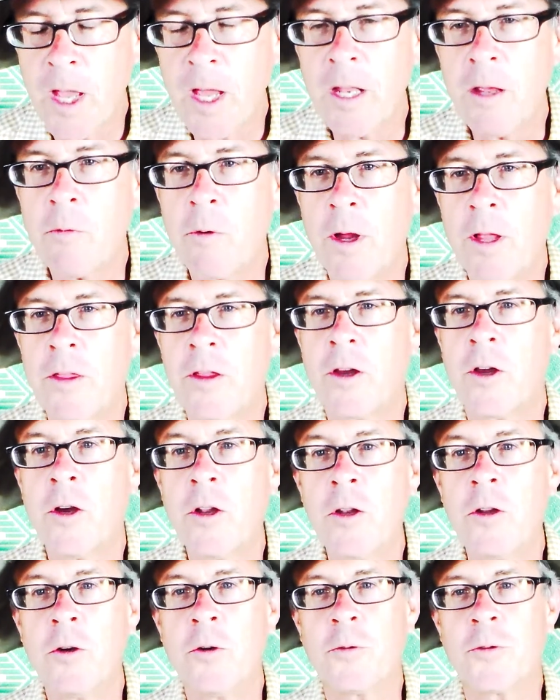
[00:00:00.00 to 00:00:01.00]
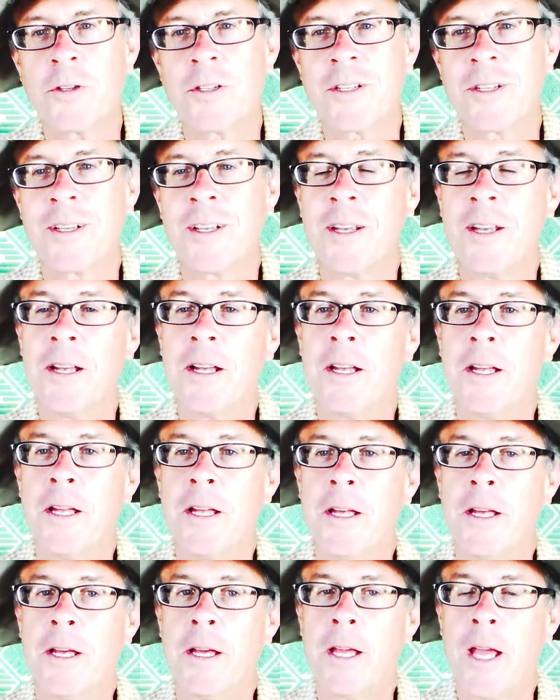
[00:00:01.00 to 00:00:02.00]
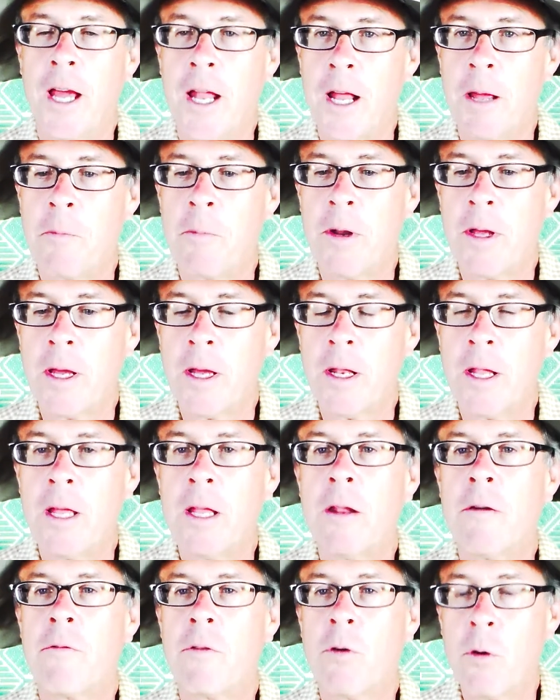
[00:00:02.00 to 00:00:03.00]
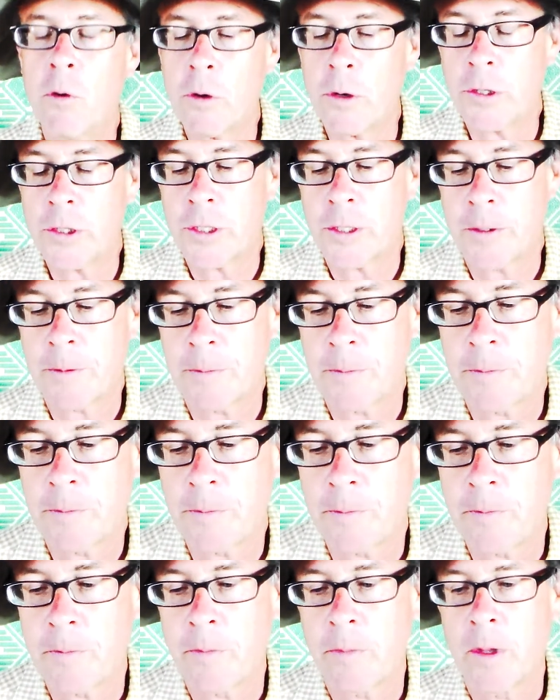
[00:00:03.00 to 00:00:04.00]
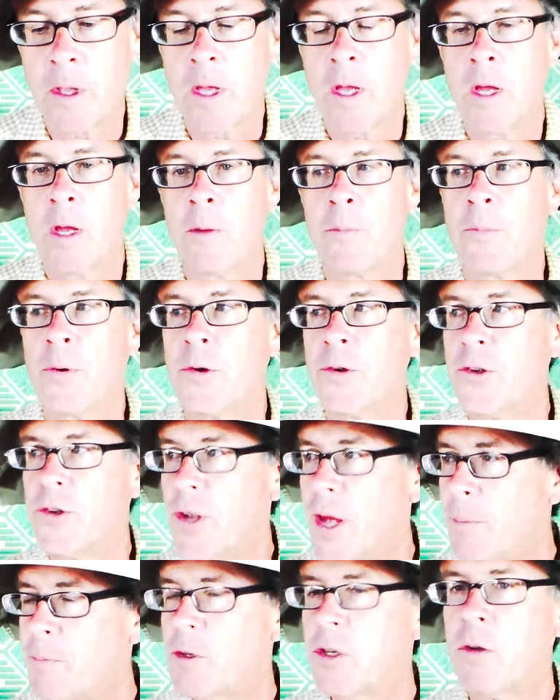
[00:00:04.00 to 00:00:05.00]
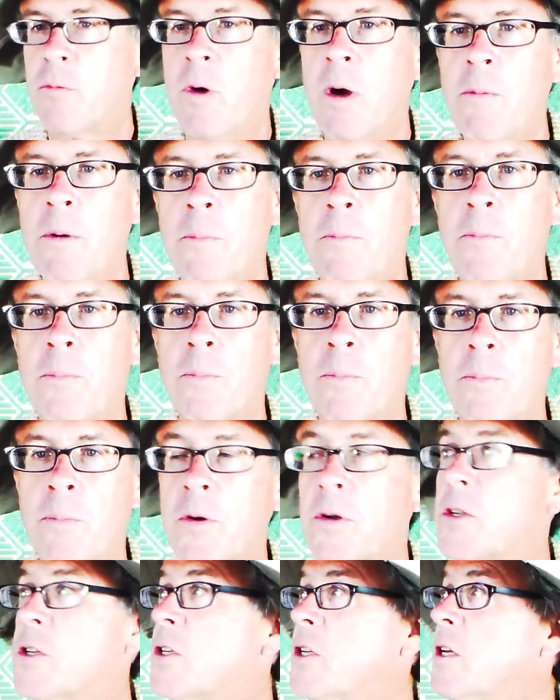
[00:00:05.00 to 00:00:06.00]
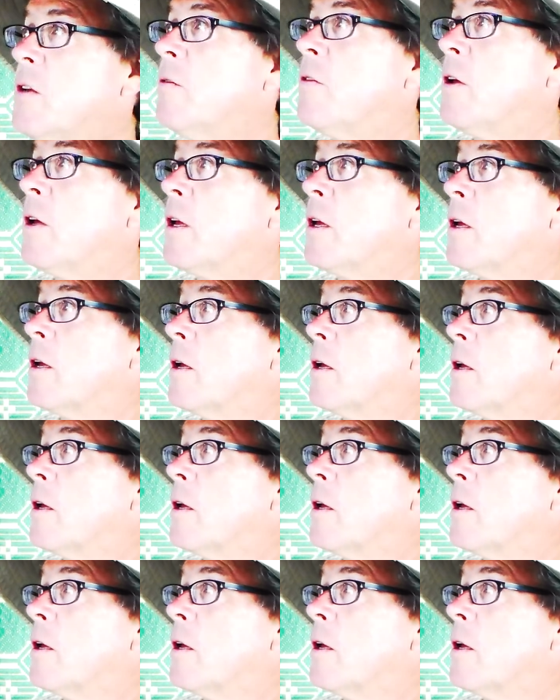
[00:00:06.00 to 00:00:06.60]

anyway, the good news. Can I bring it in? Of course. Perception, what we're perceiving